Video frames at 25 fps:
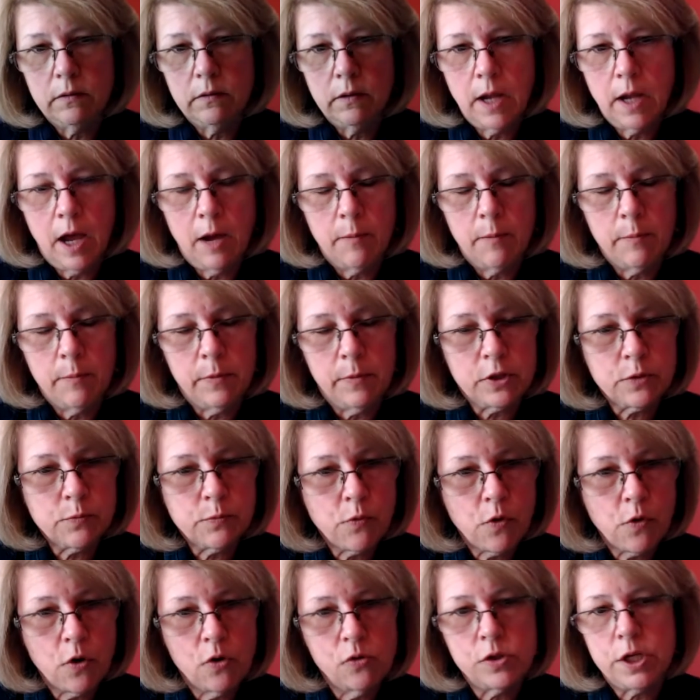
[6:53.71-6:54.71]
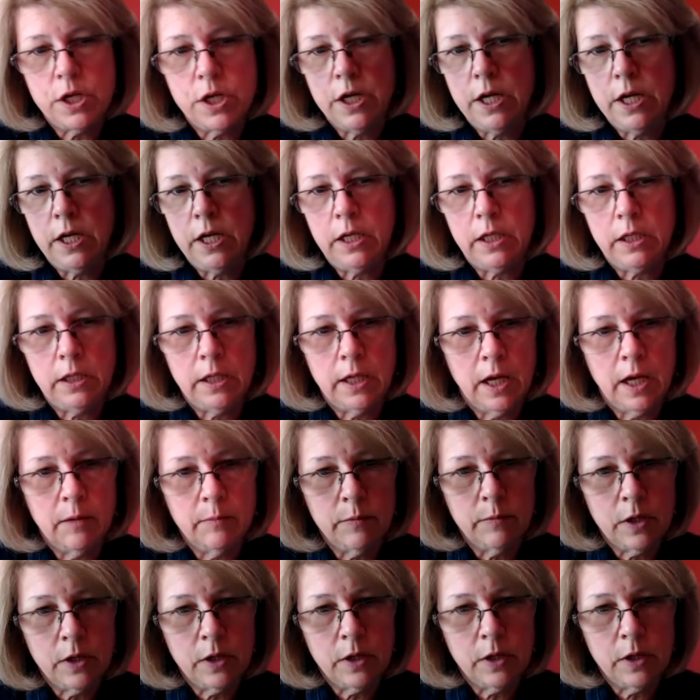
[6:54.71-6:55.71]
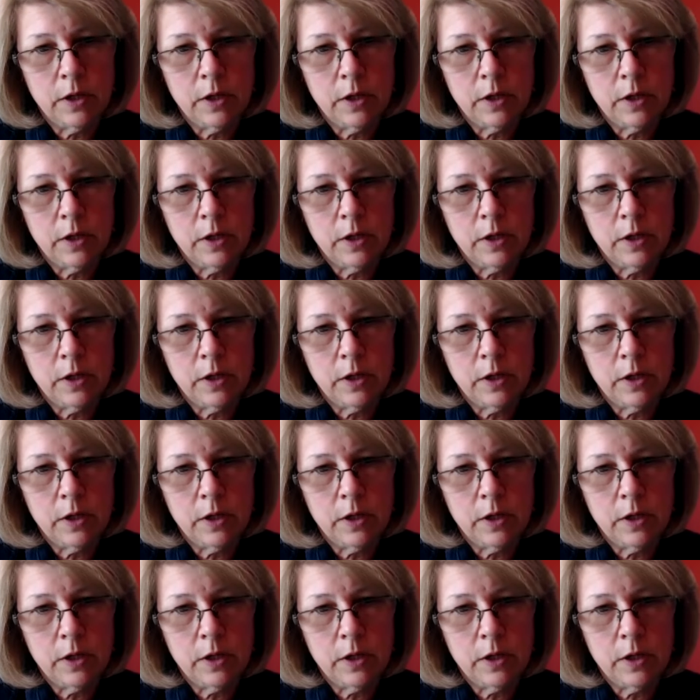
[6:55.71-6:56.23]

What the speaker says: how much protein, how much